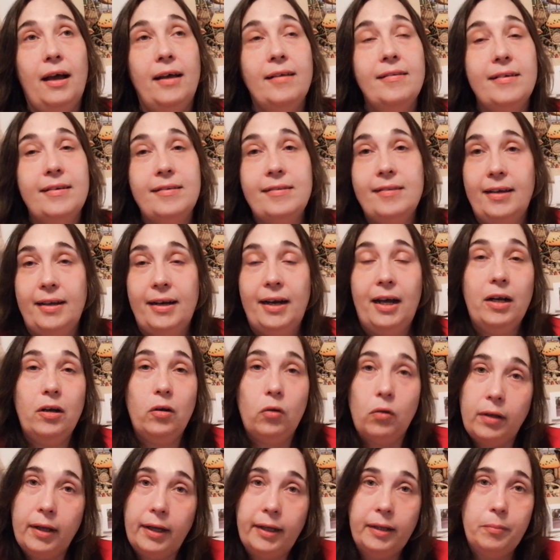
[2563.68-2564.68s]
as I said, I
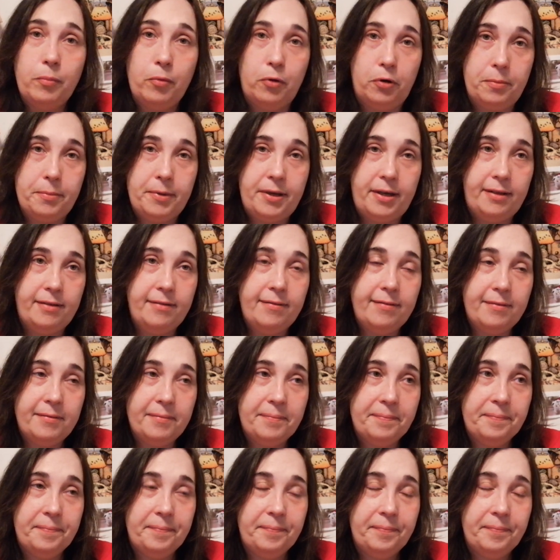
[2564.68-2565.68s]
don't like mermaids,